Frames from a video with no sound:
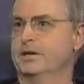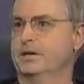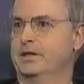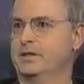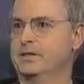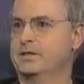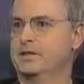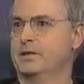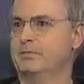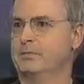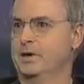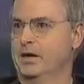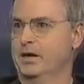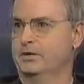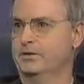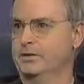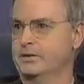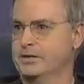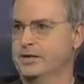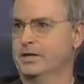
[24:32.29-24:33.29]
that
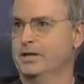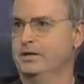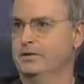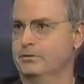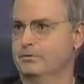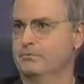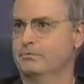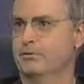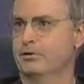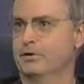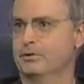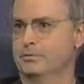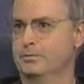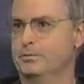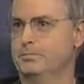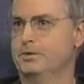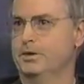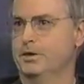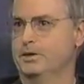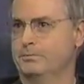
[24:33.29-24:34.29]
somehow there's anything wrong
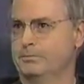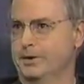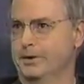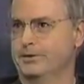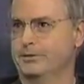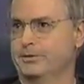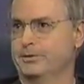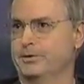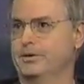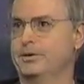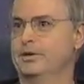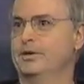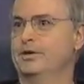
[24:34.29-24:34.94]
with being a mother,